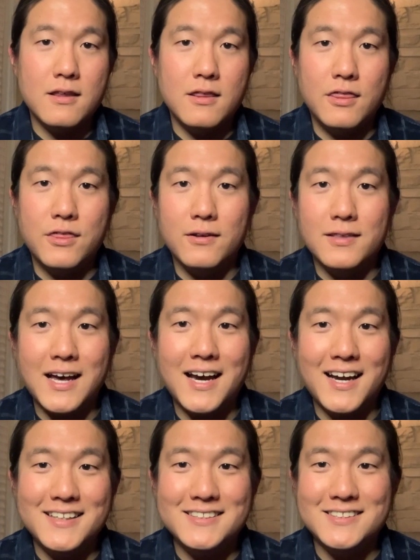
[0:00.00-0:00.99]
The
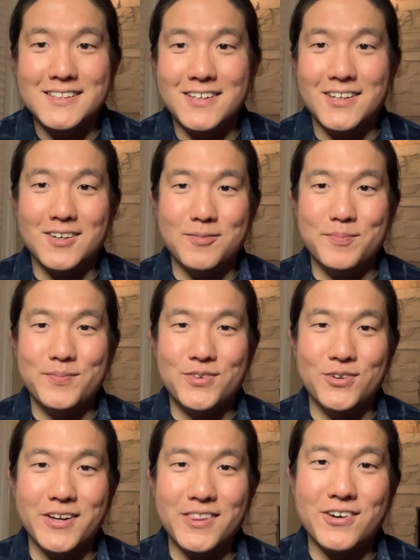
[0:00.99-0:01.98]
lines
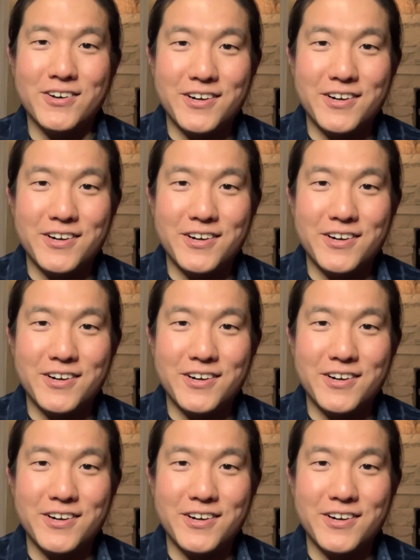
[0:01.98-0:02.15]
during the career